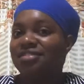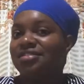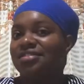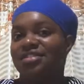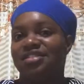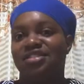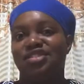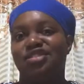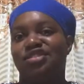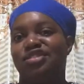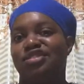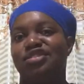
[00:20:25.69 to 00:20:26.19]

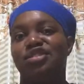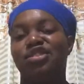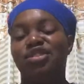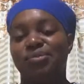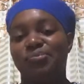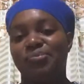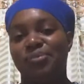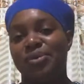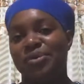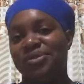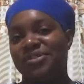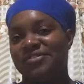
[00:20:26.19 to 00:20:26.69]
Just look
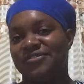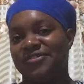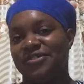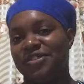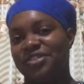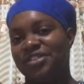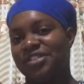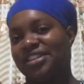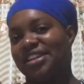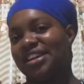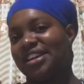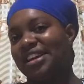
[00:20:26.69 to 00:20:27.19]
beautiful
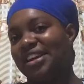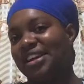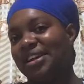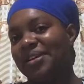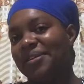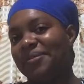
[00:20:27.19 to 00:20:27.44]
today.